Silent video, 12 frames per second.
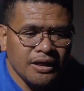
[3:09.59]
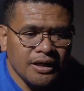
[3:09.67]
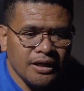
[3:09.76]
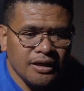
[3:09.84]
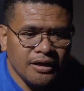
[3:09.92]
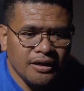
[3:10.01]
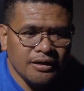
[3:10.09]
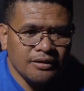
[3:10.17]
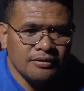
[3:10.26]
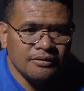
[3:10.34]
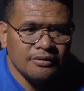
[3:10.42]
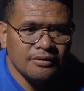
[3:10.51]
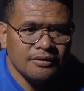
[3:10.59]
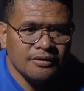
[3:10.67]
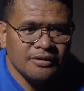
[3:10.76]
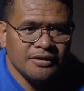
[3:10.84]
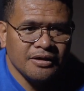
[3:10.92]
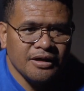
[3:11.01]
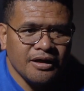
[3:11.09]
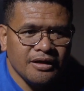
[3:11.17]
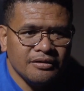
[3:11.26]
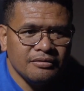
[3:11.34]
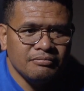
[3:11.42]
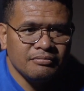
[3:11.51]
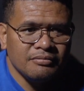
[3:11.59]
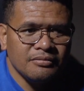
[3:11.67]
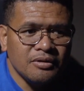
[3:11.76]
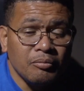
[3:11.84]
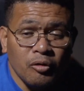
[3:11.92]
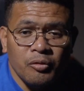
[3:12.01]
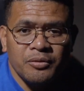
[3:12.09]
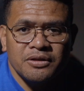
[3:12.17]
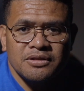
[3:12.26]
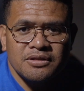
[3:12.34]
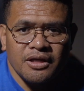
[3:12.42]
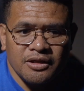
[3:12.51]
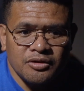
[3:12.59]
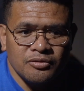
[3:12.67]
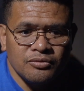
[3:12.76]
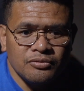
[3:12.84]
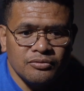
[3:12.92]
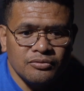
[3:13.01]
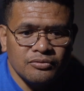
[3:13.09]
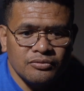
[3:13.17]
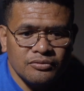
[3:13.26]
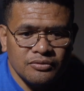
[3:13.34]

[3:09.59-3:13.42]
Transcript: And uh, the moments that you,